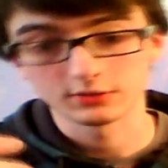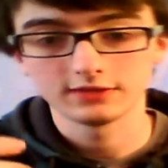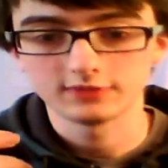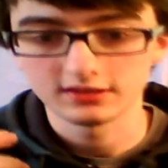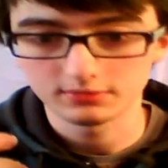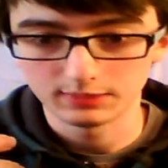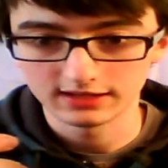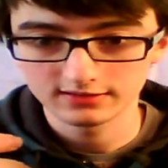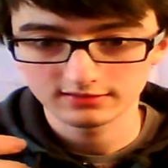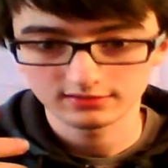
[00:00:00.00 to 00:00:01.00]
of these
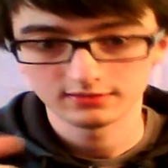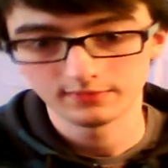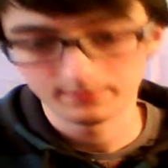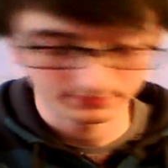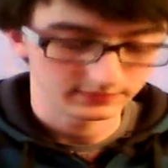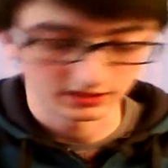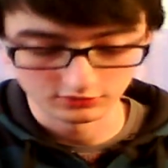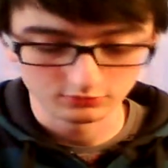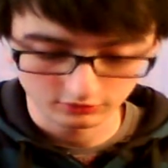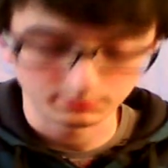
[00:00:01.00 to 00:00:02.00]
splitters, and you
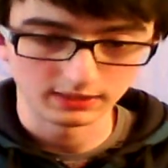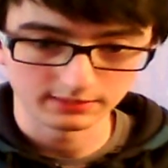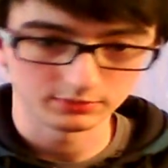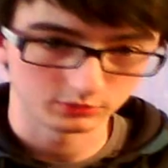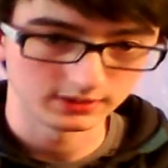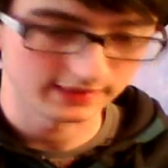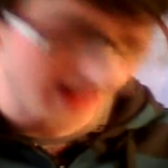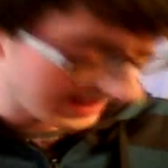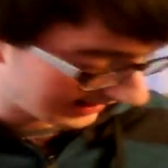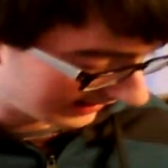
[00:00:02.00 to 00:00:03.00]
split between that and